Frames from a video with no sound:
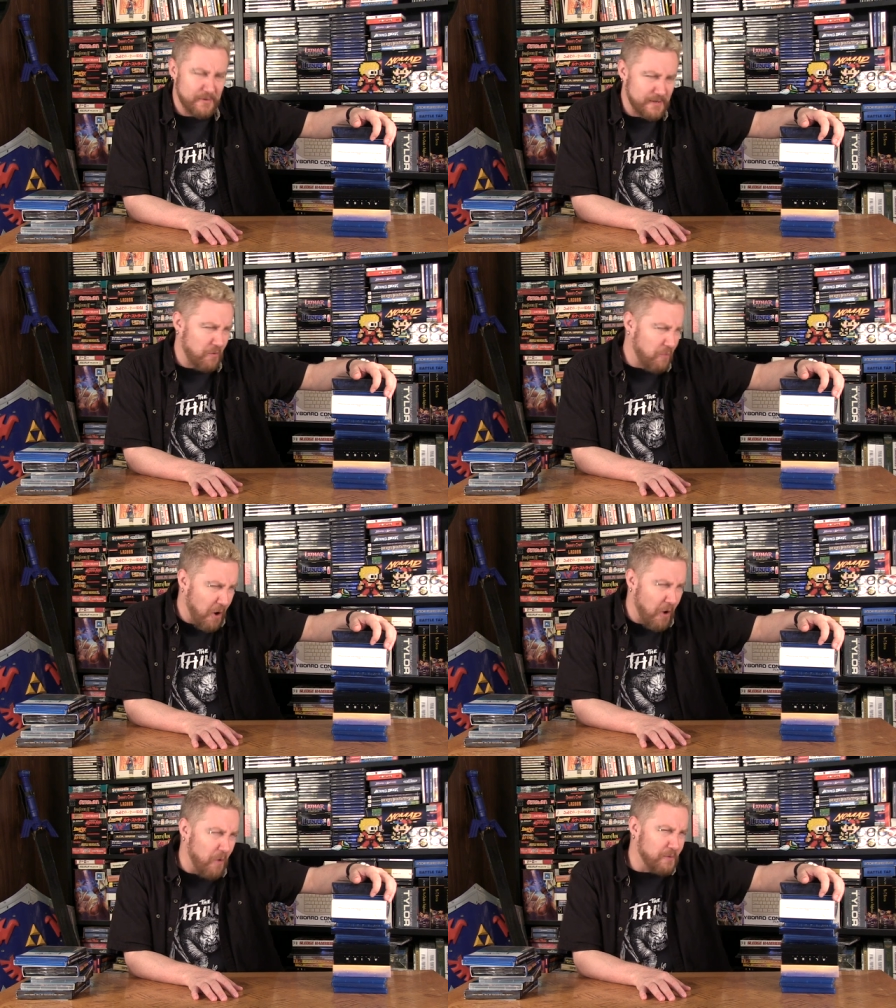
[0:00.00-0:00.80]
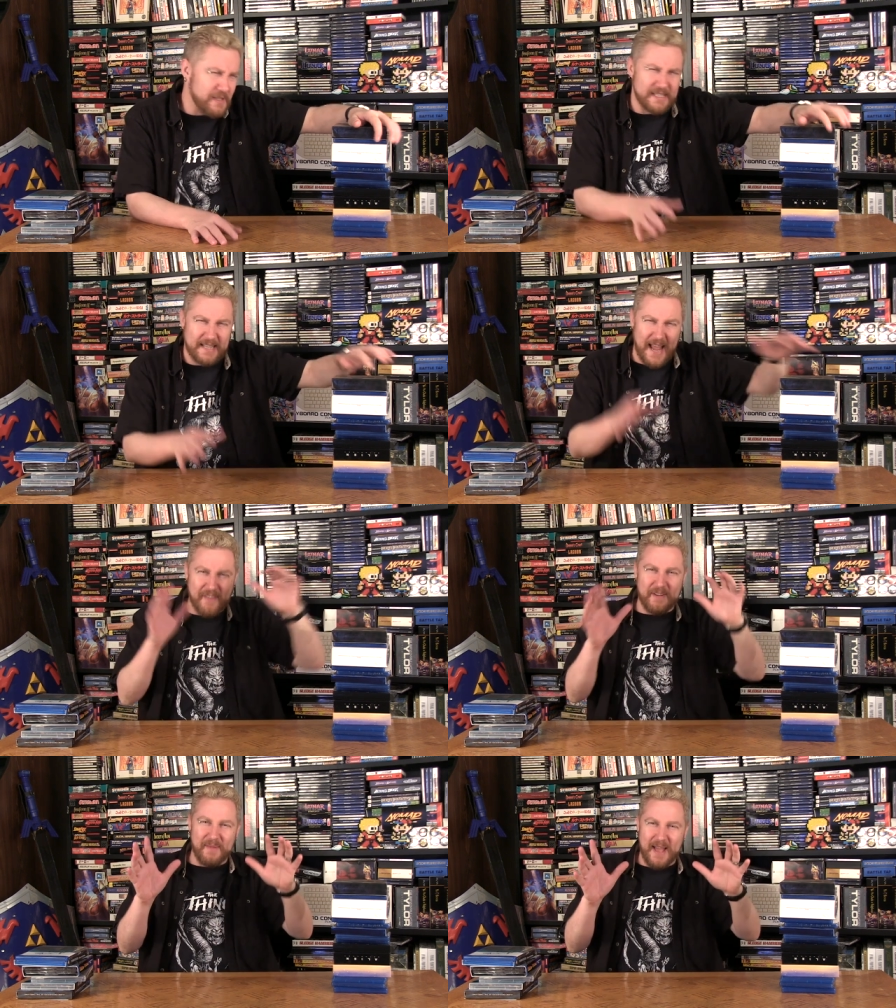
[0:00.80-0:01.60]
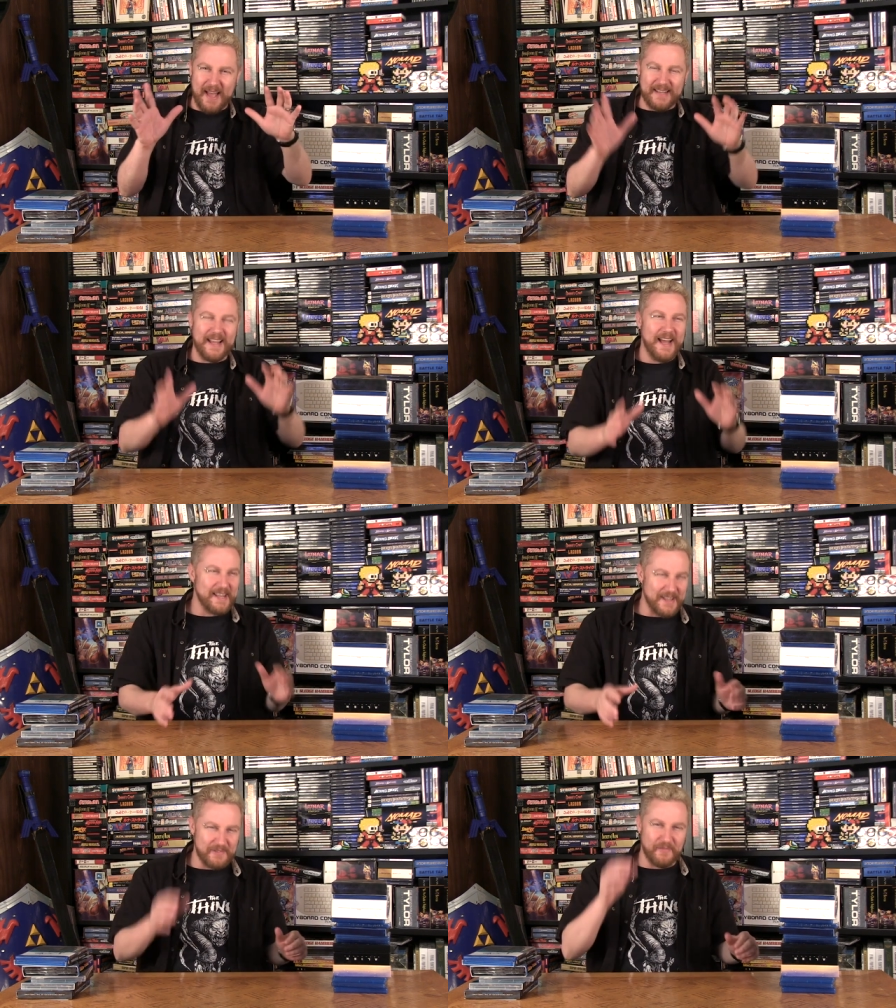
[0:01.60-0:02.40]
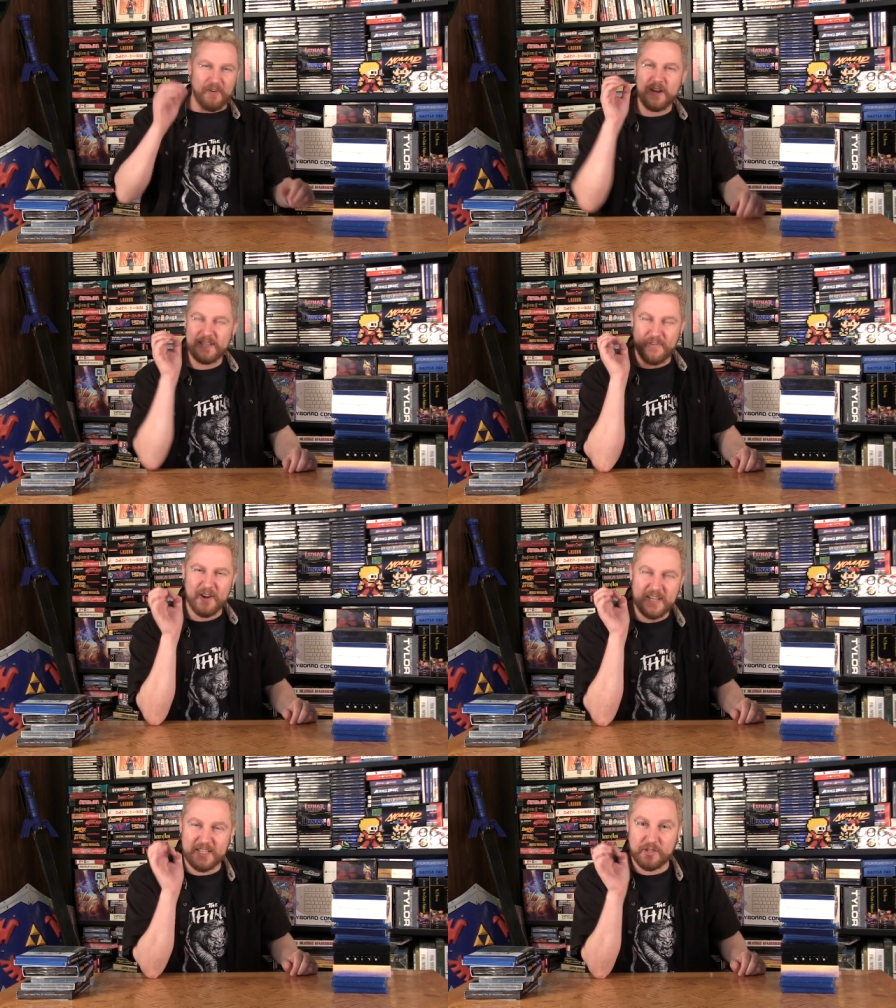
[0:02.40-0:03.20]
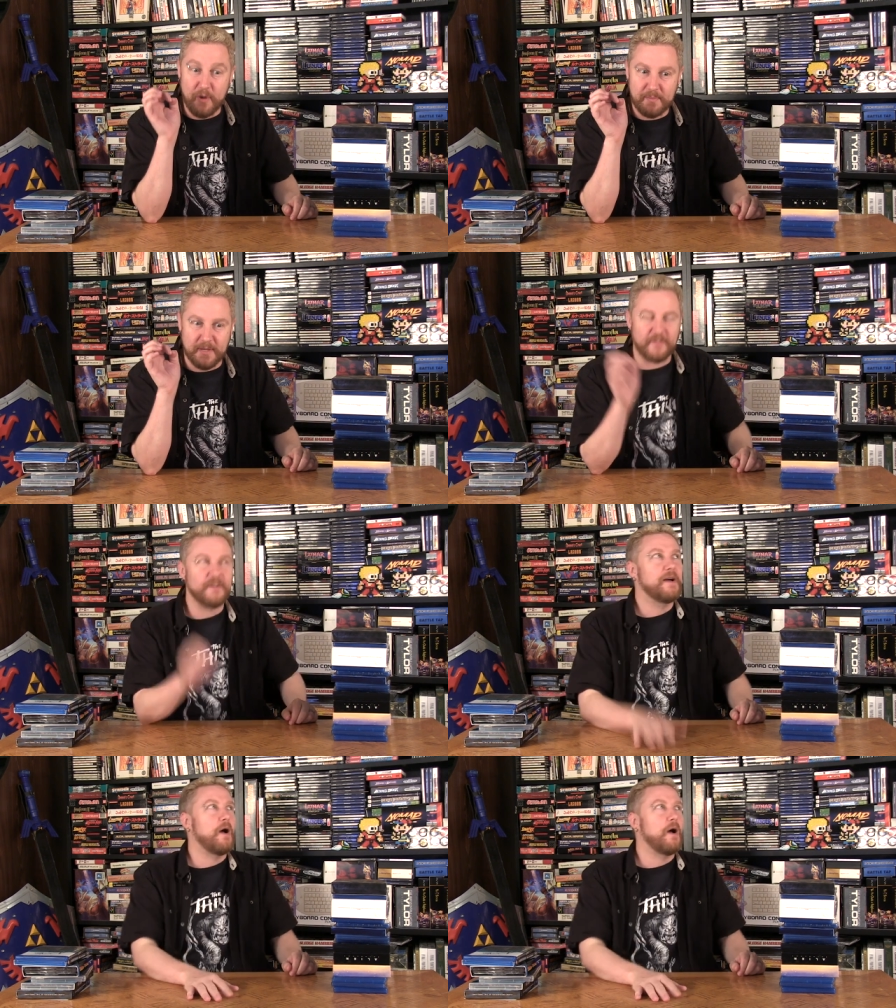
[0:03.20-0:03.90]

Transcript: It was like, whoa, this is heavy, man. It was very, very descriptive.